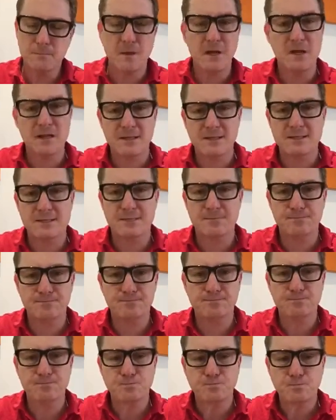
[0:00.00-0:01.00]
that's
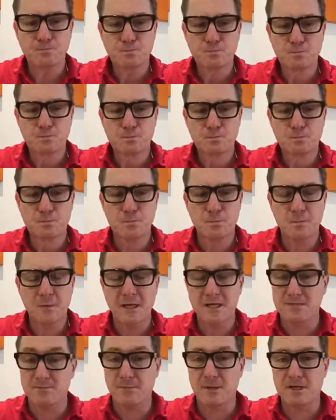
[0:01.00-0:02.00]

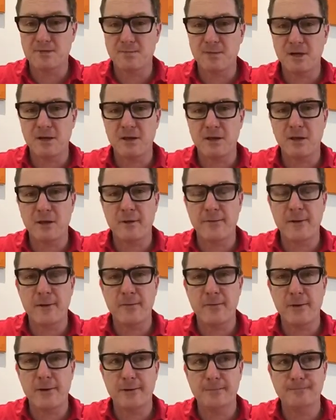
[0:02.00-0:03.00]
much better than I
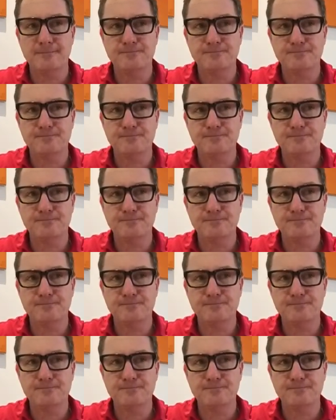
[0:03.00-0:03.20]
remember it.